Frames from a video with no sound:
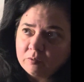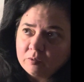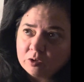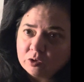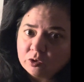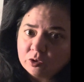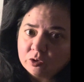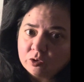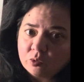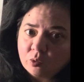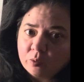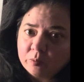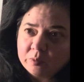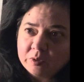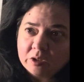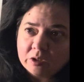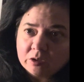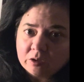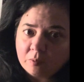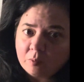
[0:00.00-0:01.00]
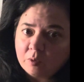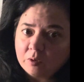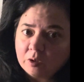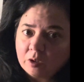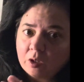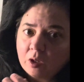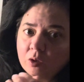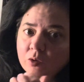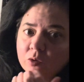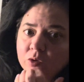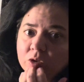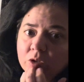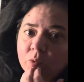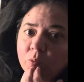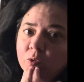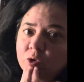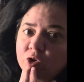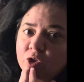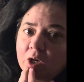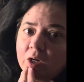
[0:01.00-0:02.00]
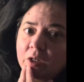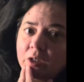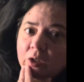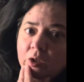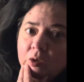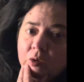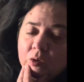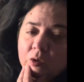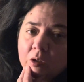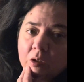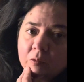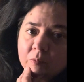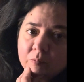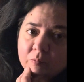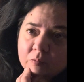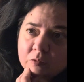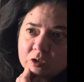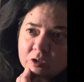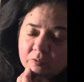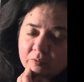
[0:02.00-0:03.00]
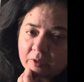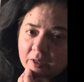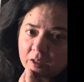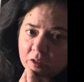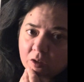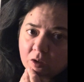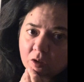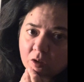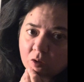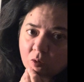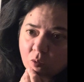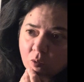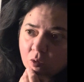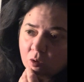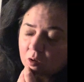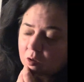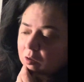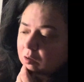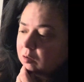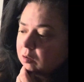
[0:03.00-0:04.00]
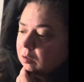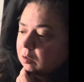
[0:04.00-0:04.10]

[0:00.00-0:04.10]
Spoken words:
there's a storm system on the coast and we're trying to go to Savannah or